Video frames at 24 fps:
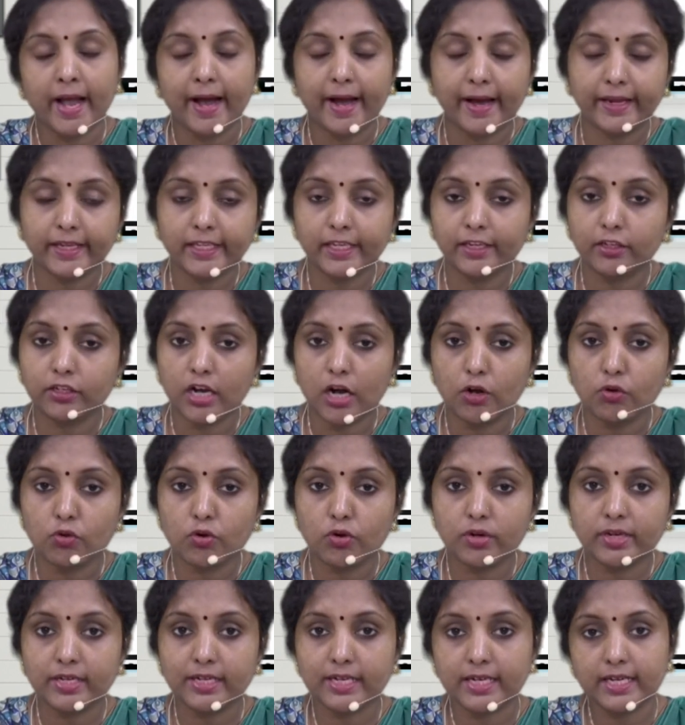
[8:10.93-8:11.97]
Anil
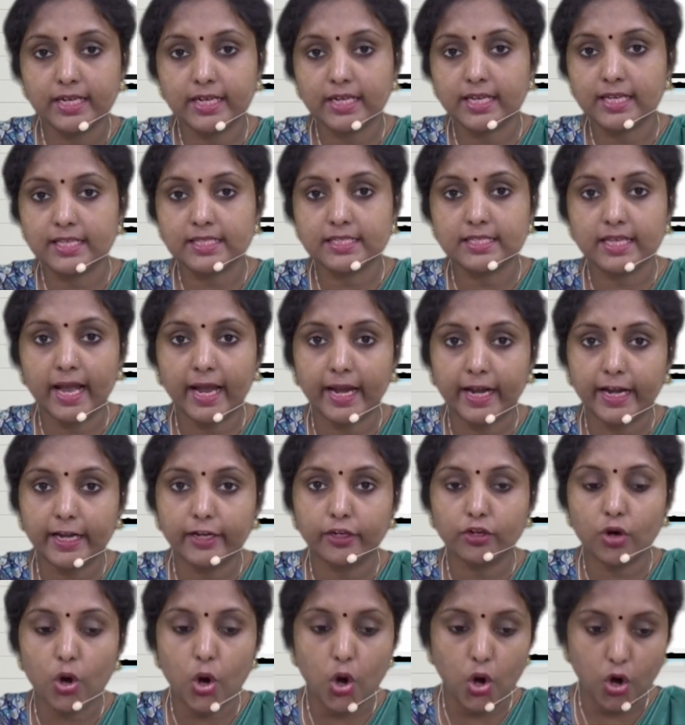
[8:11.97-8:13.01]
Kakodkar is the
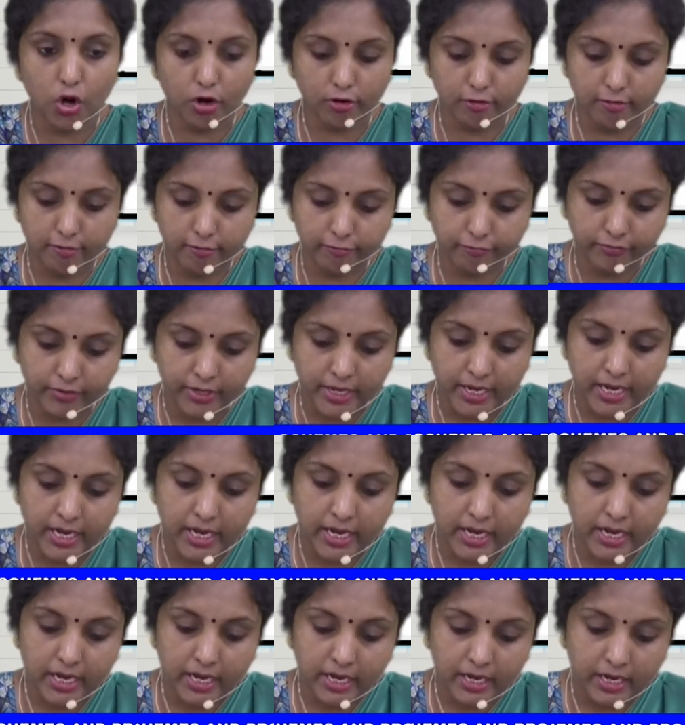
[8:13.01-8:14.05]
head of
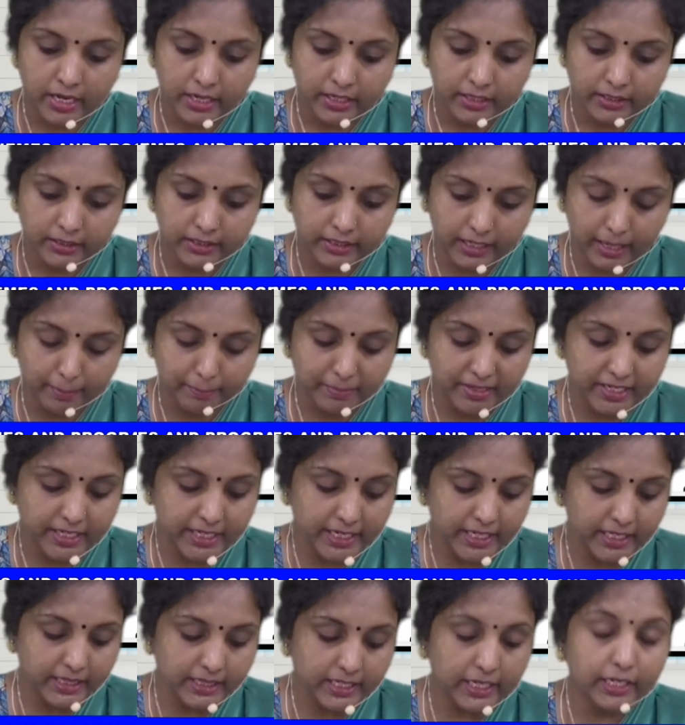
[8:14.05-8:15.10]
the
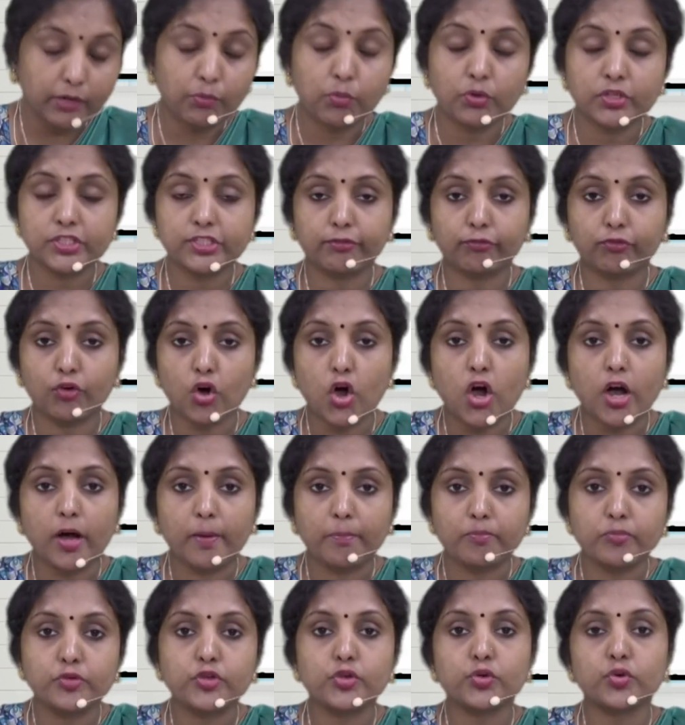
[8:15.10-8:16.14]
committee that was
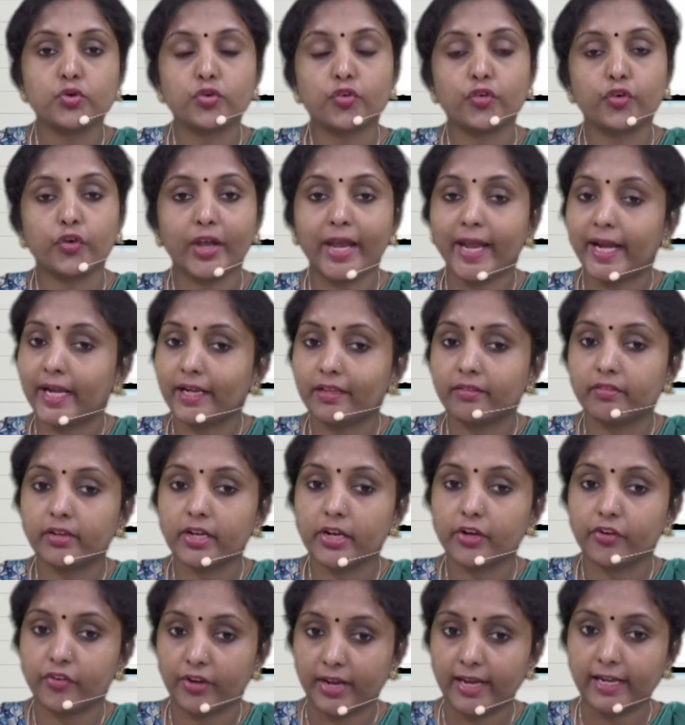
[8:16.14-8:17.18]
formed to create the
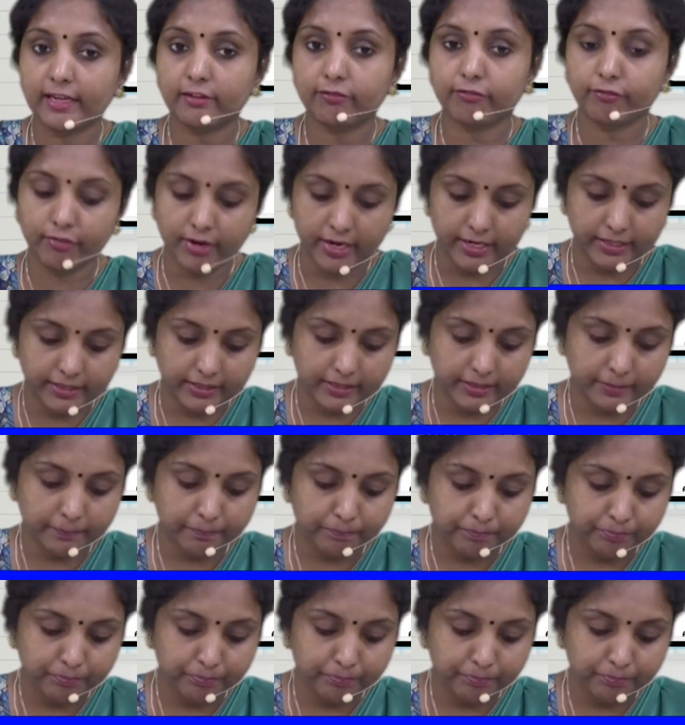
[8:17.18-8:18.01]
Rail Fund.